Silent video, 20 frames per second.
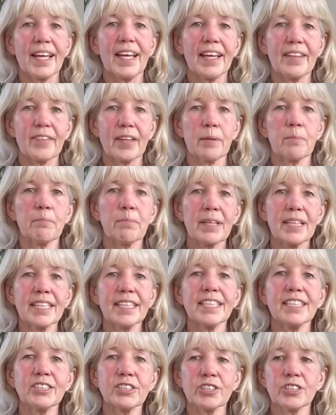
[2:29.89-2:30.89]
then
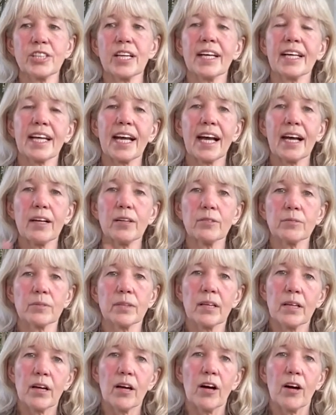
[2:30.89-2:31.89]
please check out
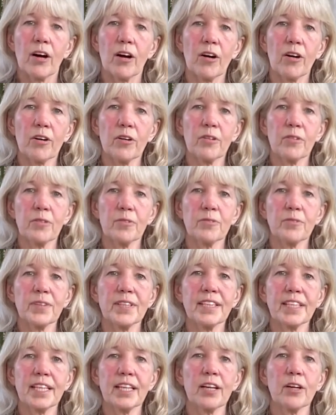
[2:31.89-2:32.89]
our
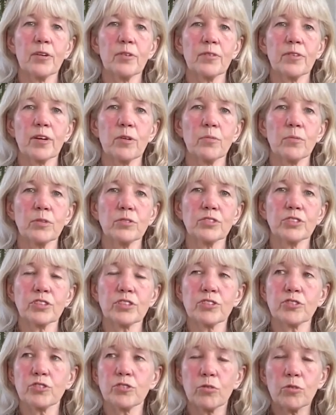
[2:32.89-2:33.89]
video that will
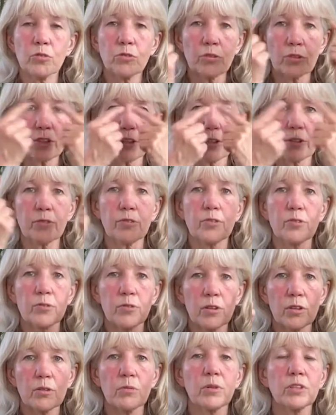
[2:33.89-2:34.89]
just talk you
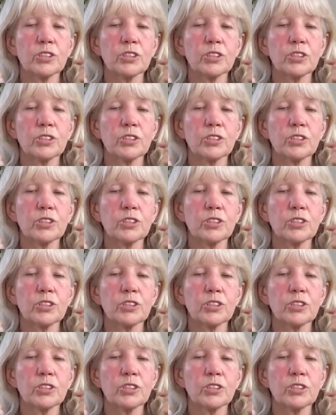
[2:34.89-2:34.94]
through